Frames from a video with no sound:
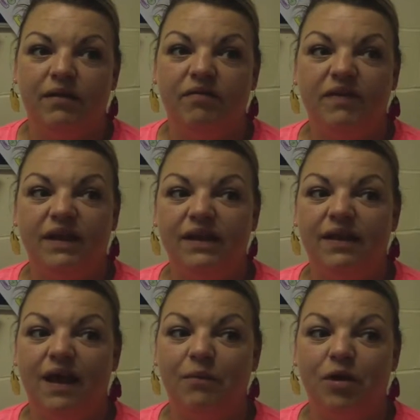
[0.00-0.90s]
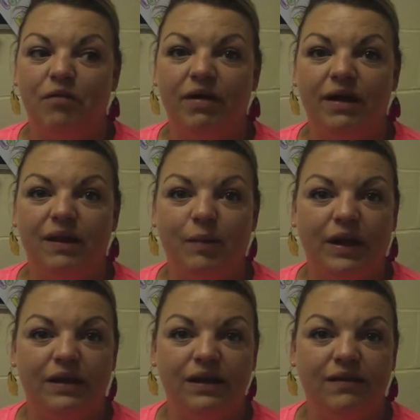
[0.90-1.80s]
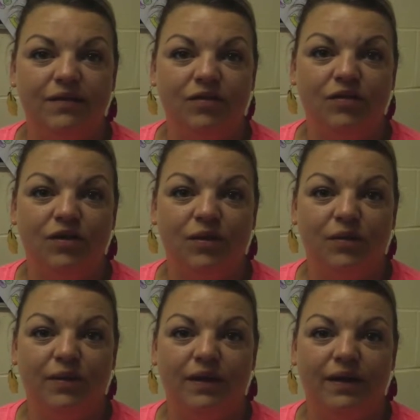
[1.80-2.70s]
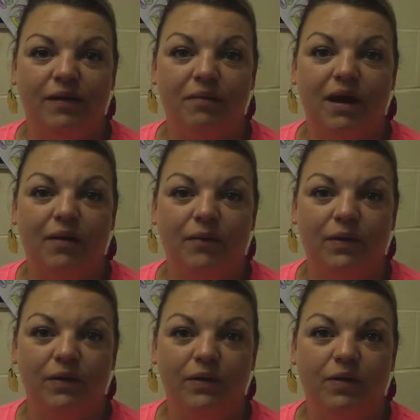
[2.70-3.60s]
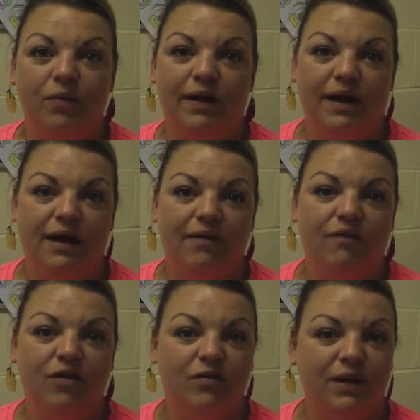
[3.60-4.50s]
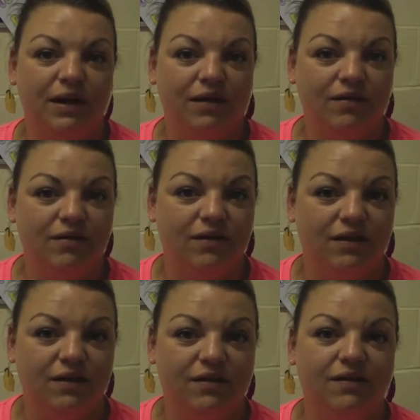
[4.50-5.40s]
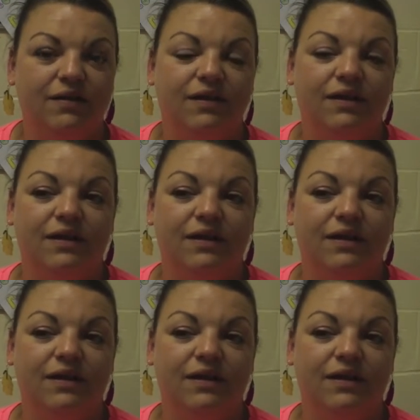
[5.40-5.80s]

feeling that I'm not really being listened to at work when I voice my concerns,